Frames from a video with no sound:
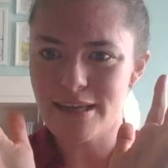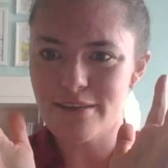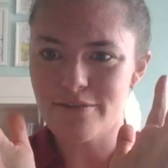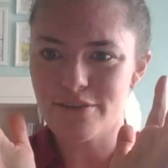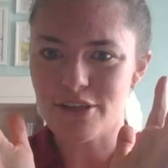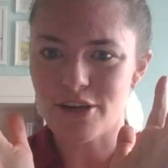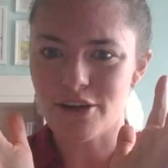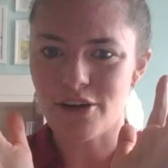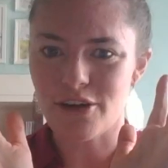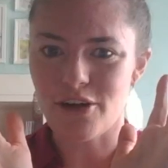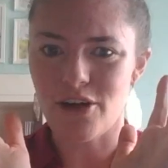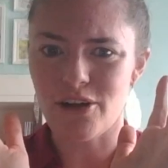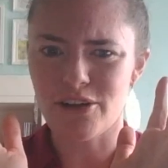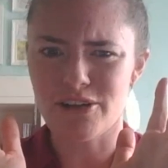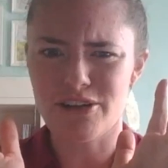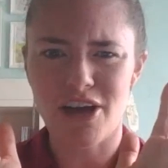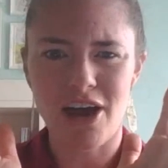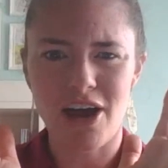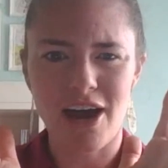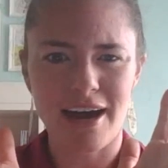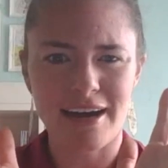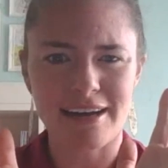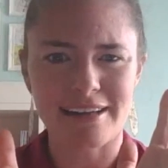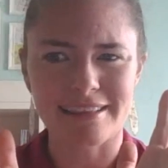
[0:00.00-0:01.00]
leaves are called
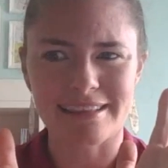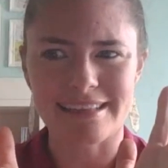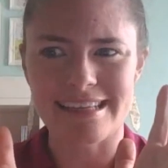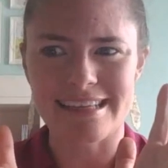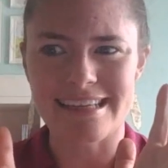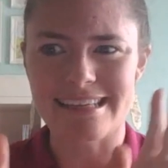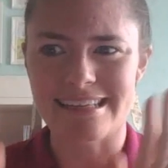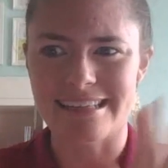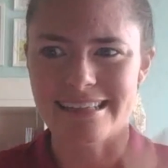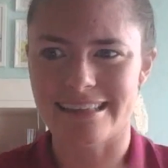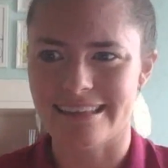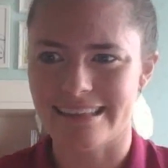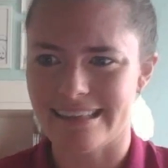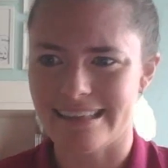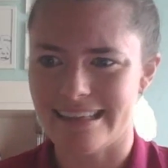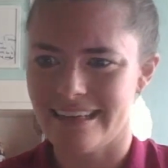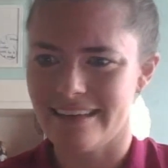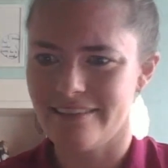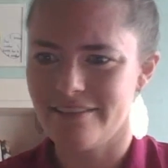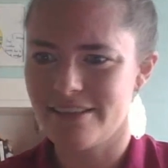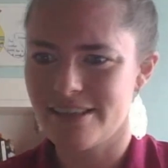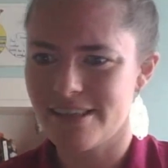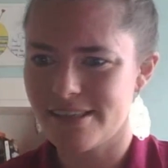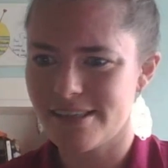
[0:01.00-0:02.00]
cotyledon
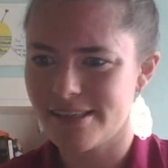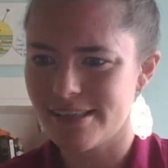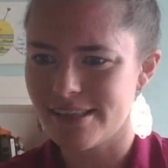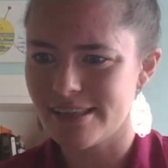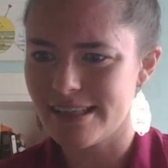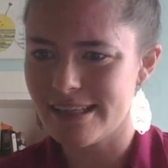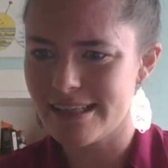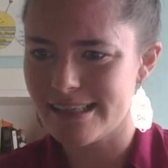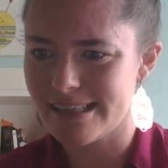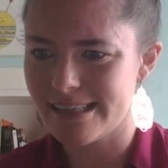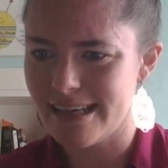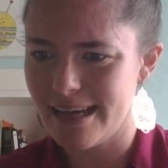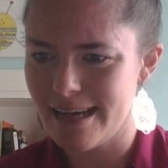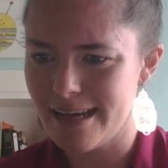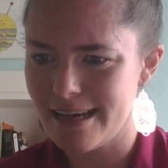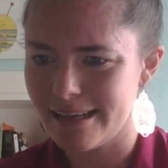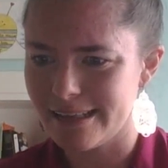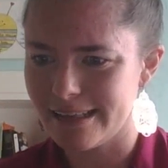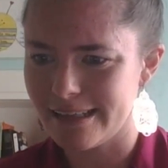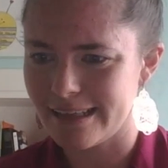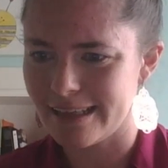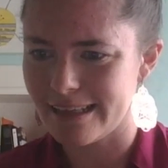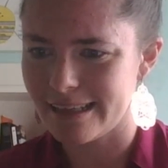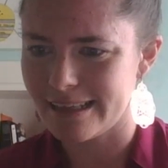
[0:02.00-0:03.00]
leaves. So let's take
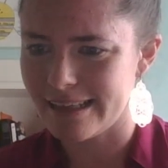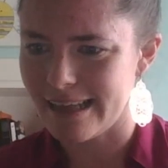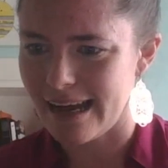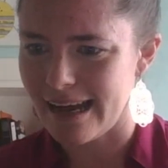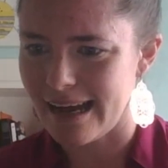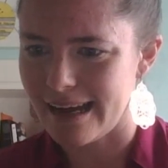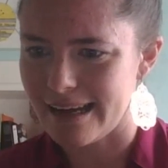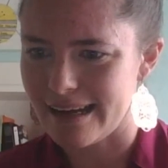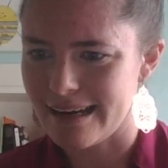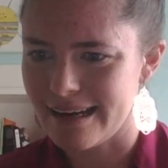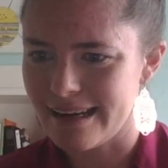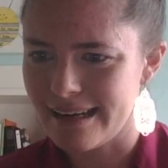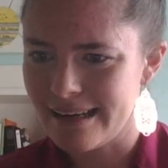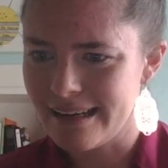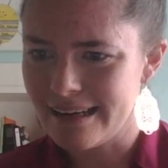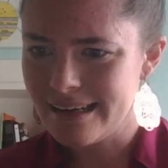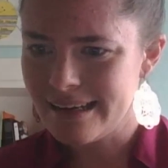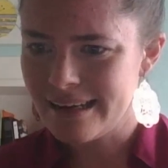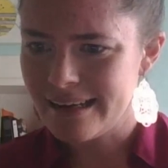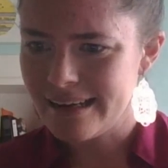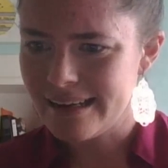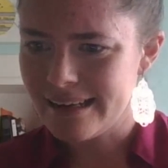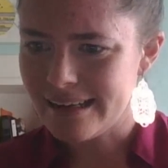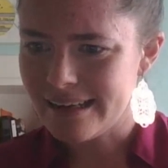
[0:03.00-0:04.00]
a look at that
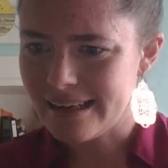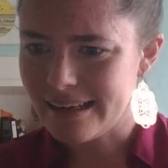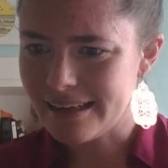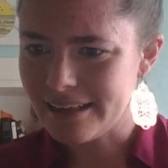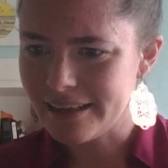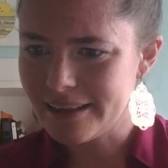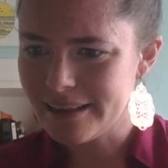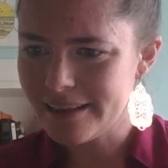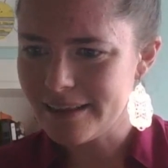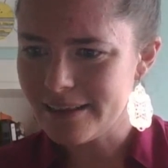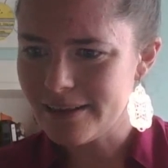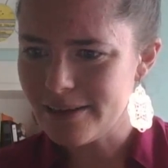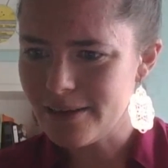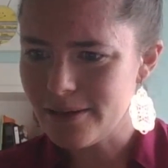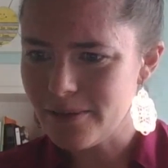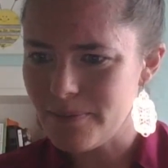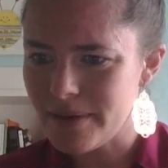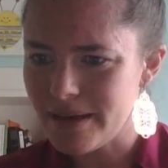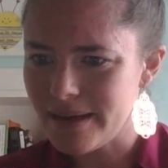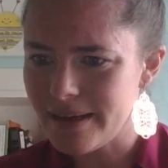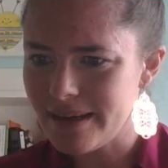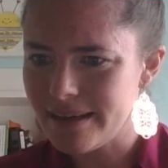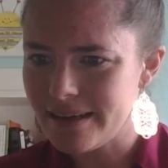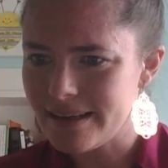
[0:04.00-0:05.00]
a little
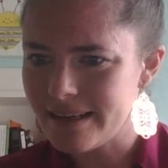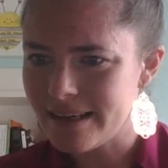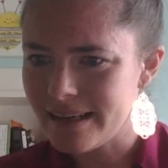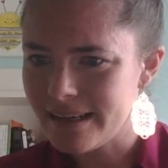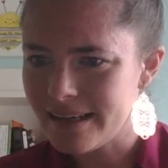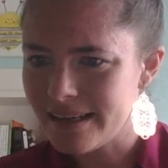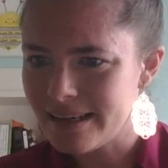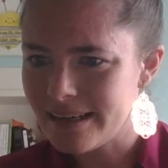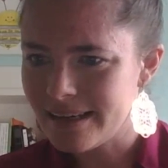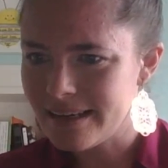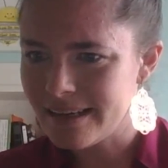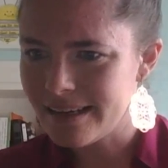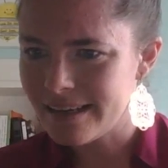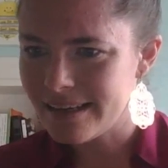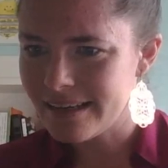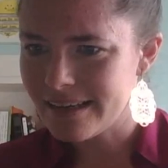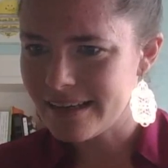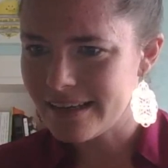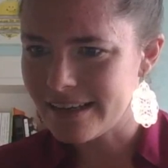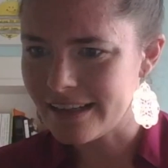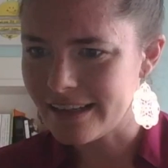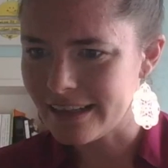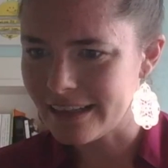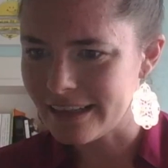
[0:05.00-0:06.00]
bit
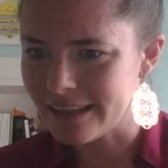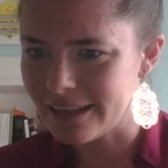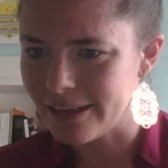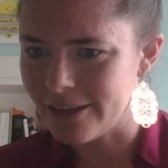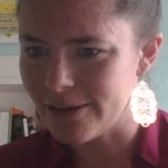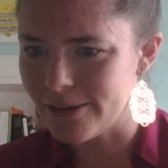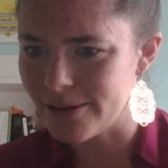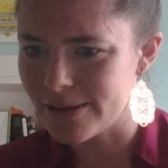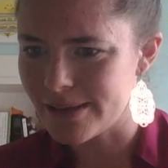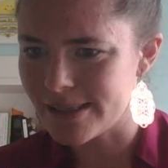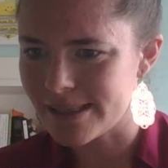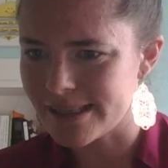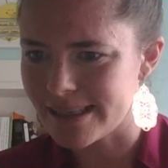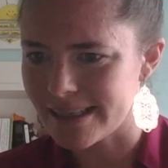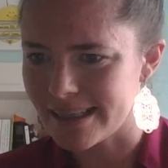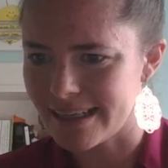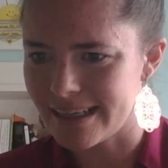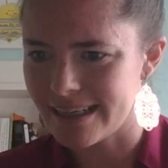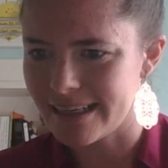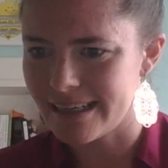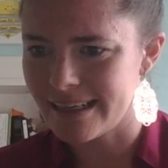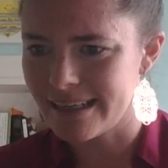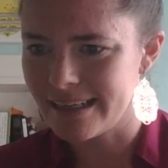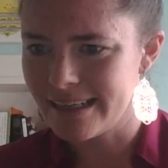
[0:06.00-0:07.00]

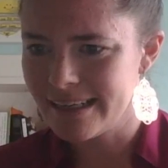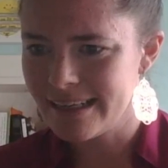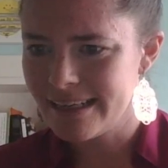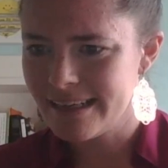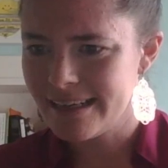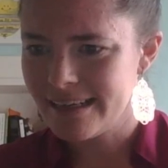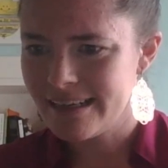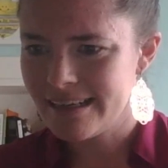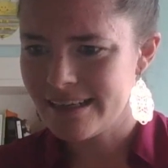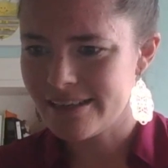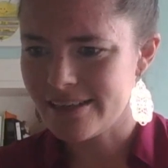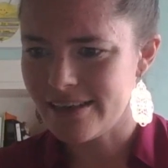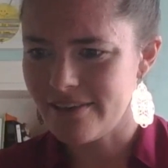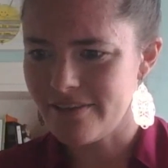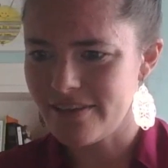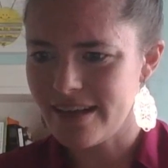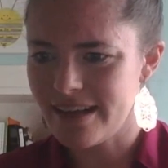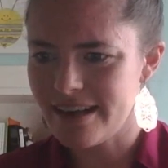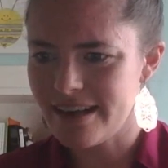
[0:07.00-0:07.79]
closer. So I've